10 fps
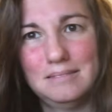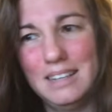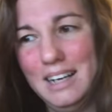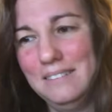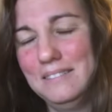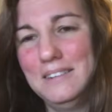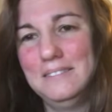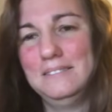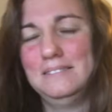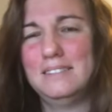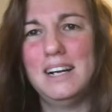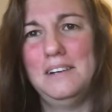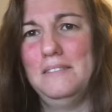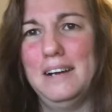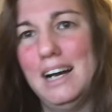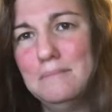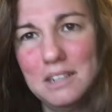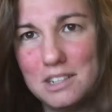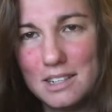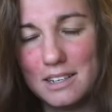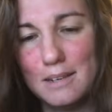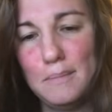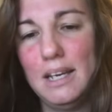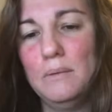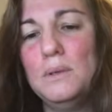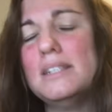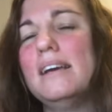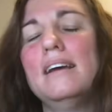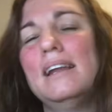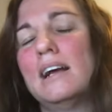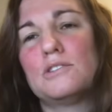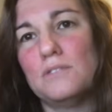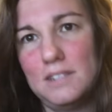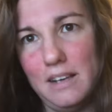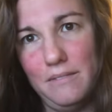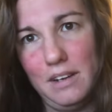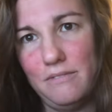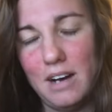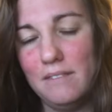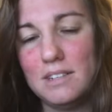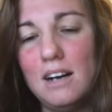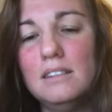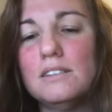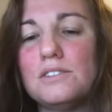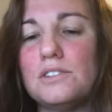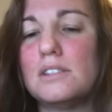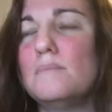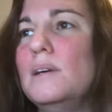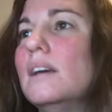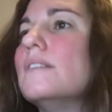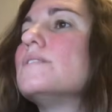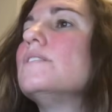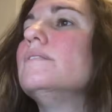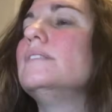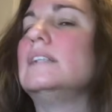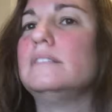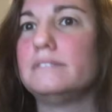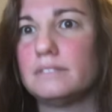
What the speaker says: I don't know how much it's gonna be. We'll say an extra $75 just to be conservative.